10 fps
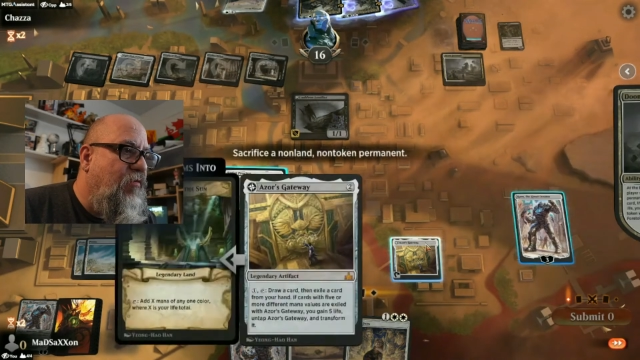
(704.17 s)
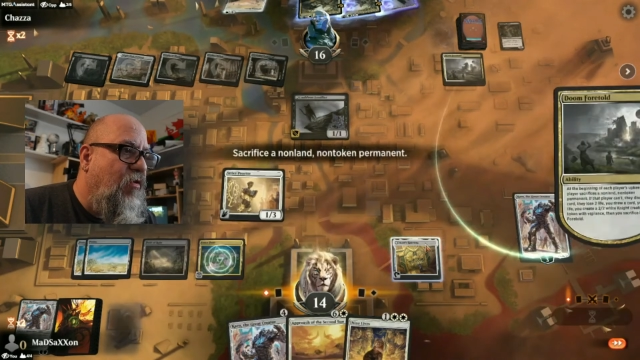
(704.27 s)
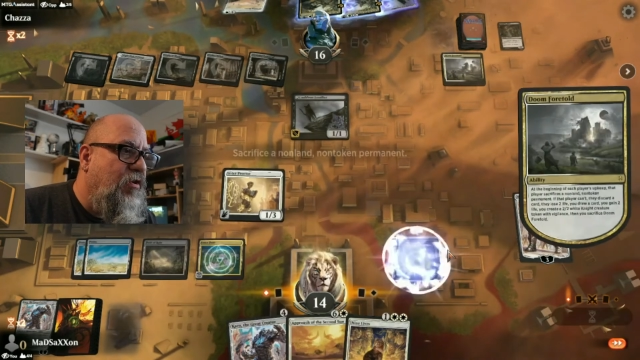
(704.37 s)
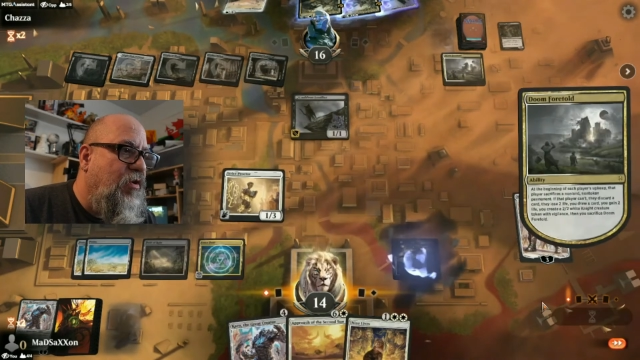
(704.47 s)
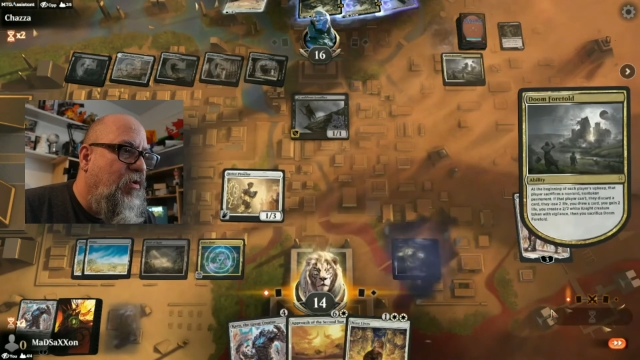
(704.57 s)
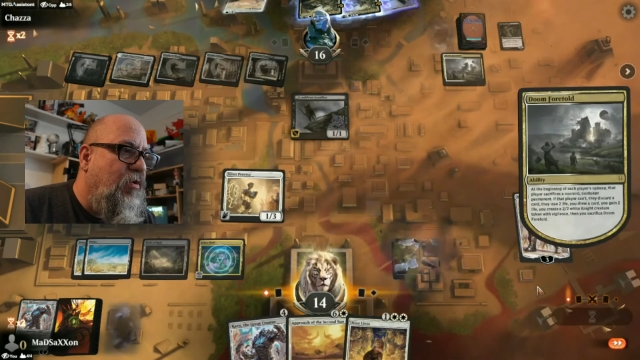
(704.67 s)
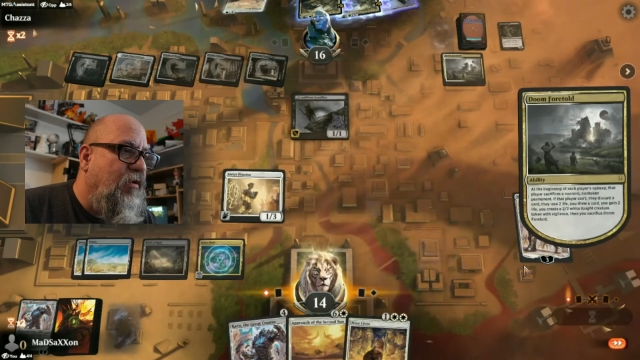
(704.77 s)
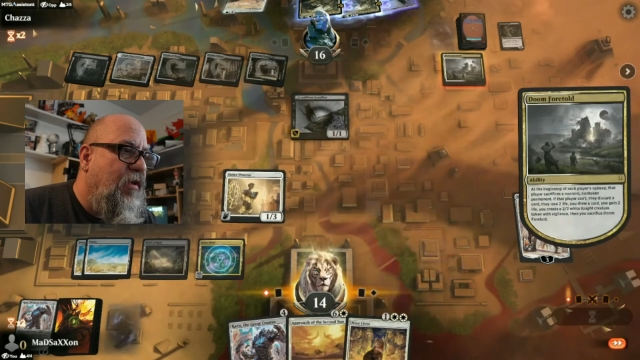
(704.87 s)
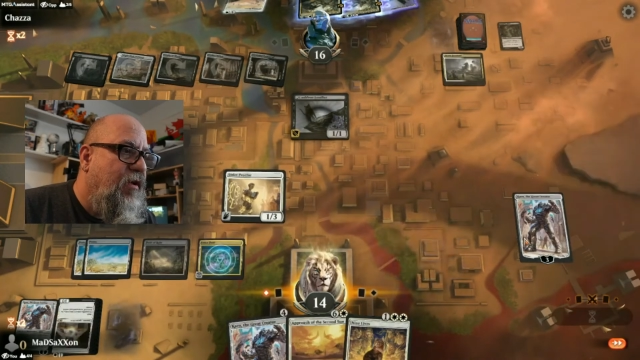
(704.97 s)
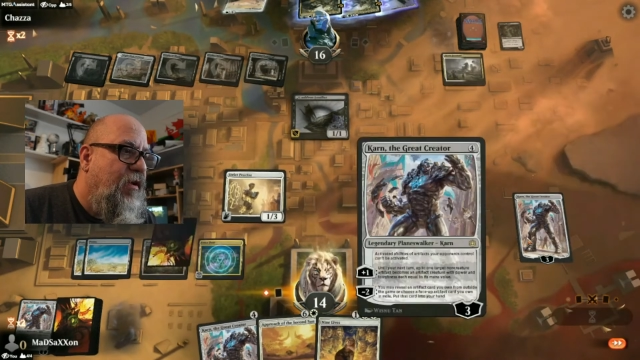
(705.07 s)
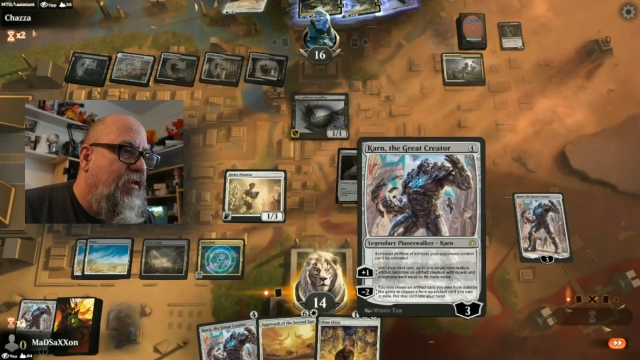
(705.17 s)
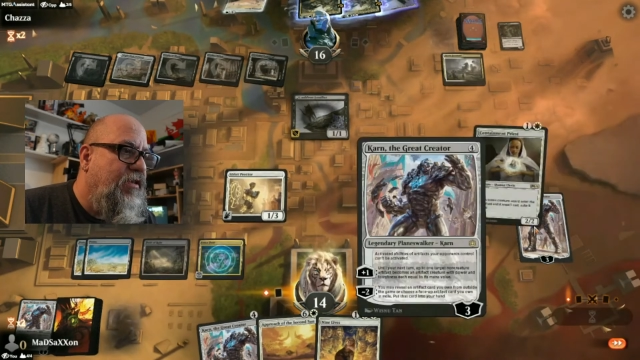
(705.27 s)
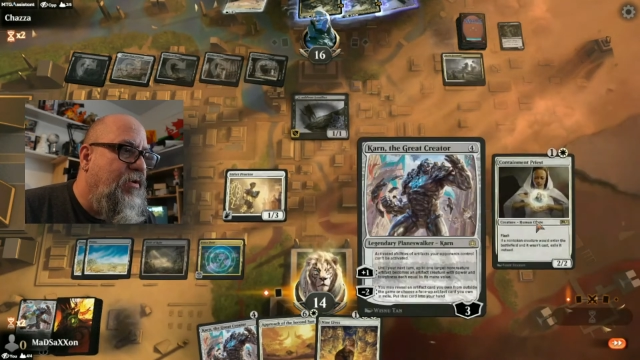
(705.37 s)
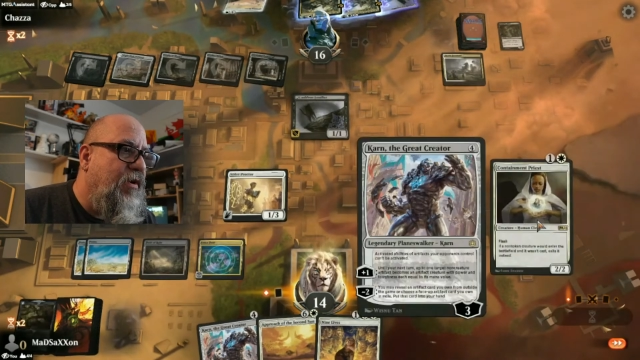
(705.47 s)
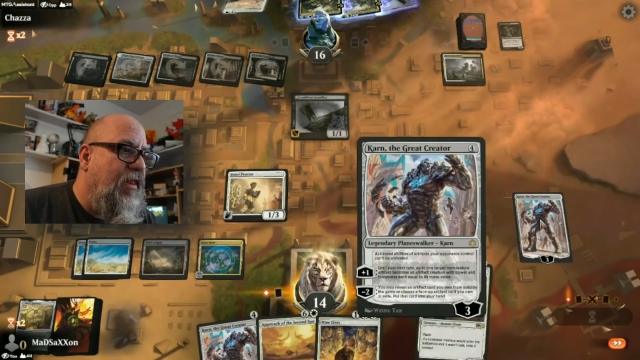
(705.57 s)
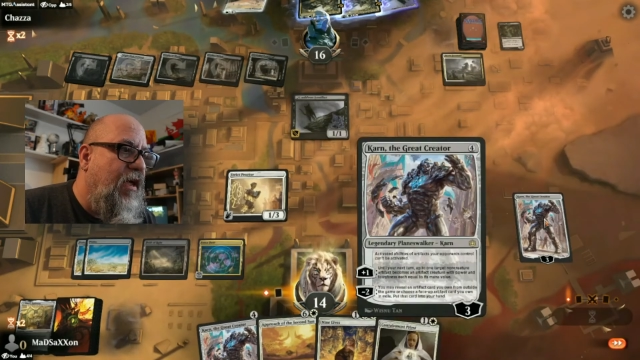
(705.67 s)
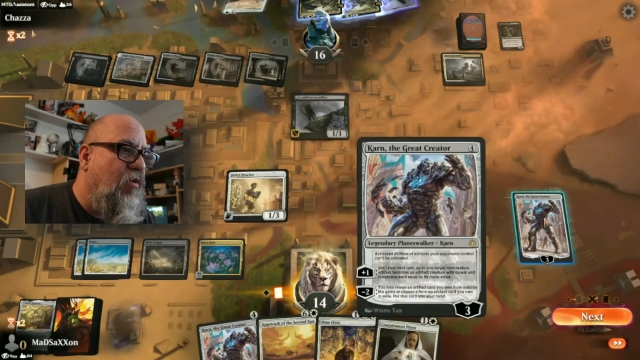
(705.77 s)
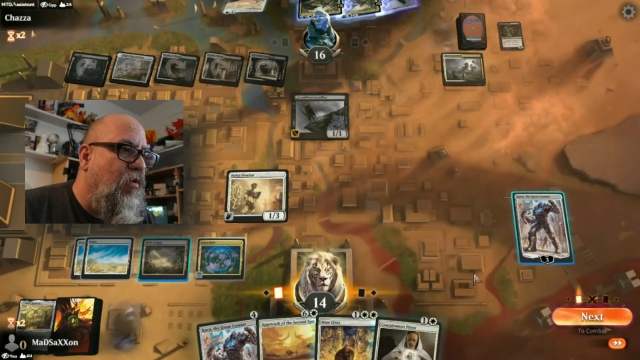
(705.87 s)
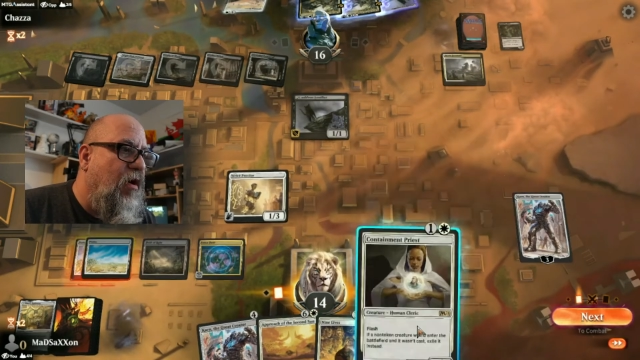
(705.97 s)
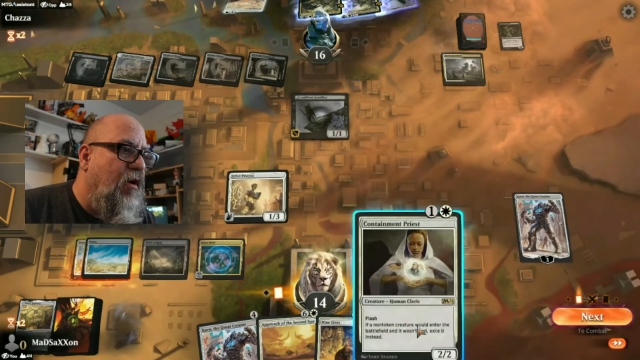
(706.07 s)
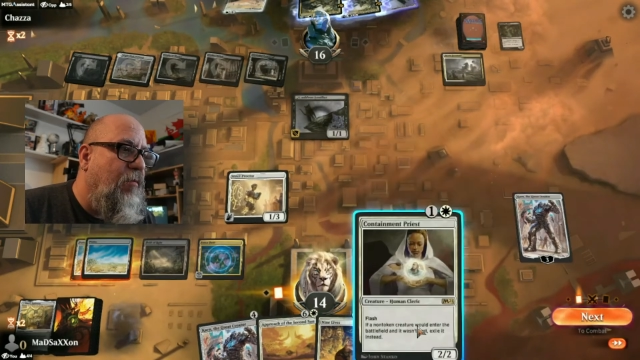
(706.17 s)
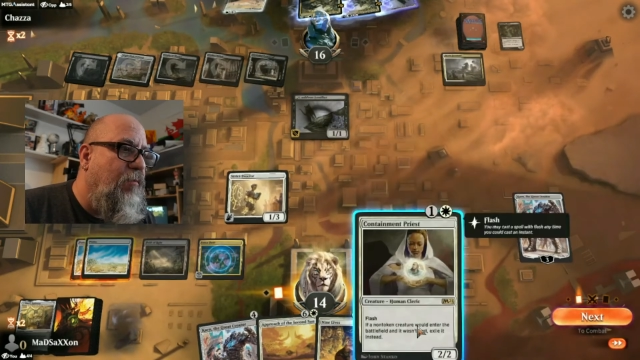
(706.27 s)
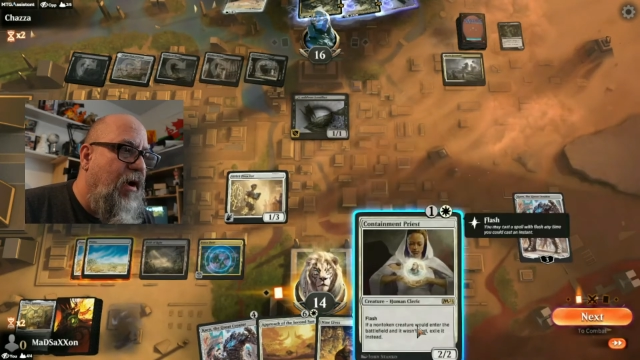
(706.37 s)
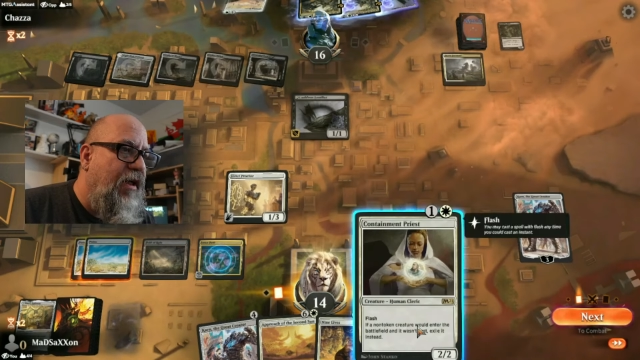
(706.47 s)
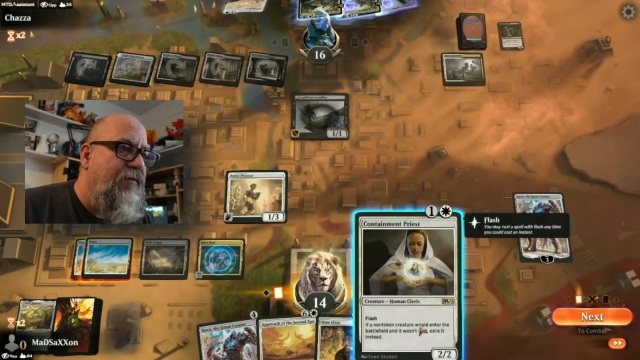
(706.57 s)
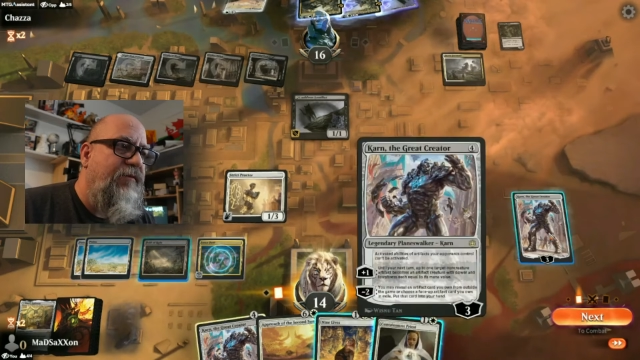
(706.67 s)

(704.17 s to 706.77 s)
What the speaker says: Foretold. It's doing a lot of work. But